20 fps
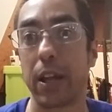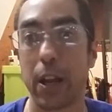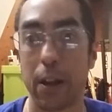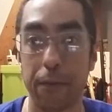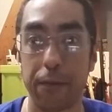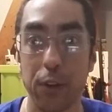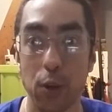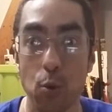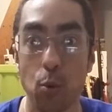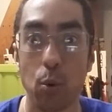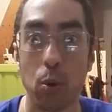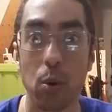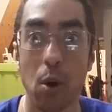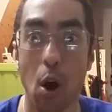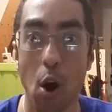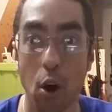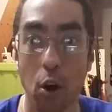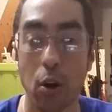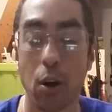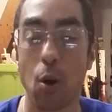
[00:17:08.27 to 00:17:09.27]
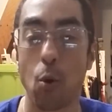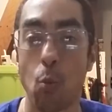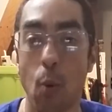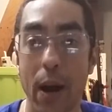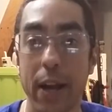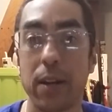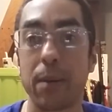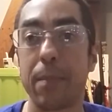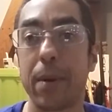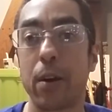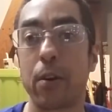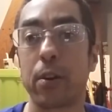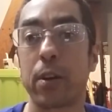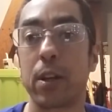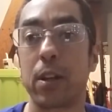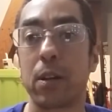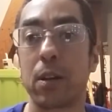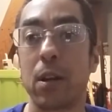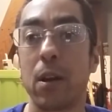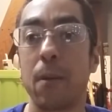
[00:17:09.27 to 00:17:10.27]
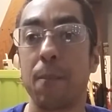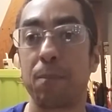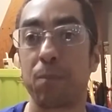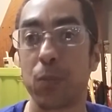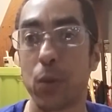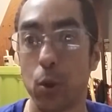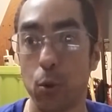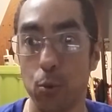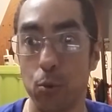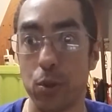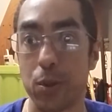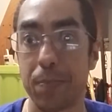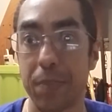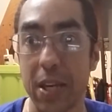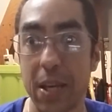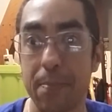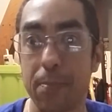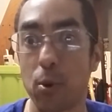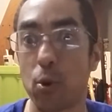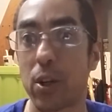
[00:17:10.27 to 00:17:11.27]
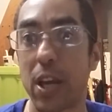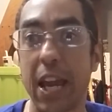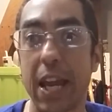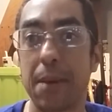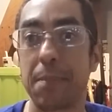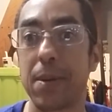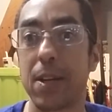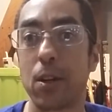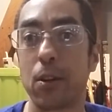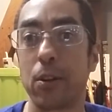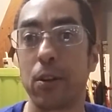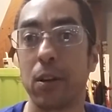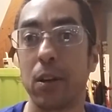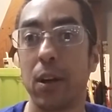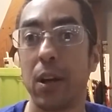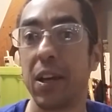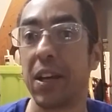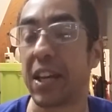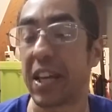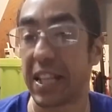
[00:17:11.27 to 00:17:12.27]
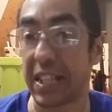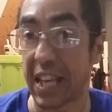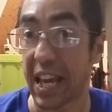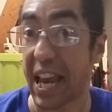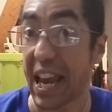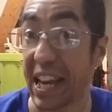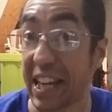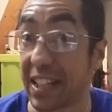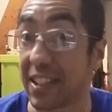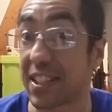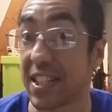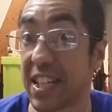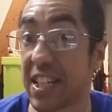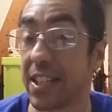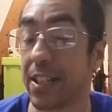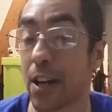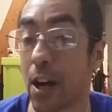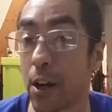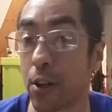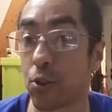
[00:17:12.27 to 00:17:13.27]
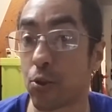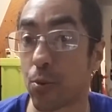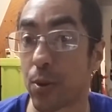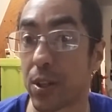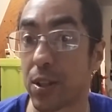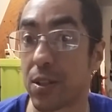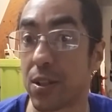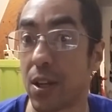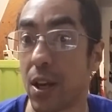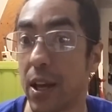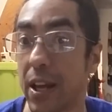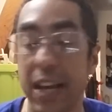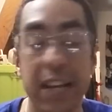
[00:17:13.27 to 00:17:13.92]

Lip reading: if you are a white American whose people came here in the 1800s,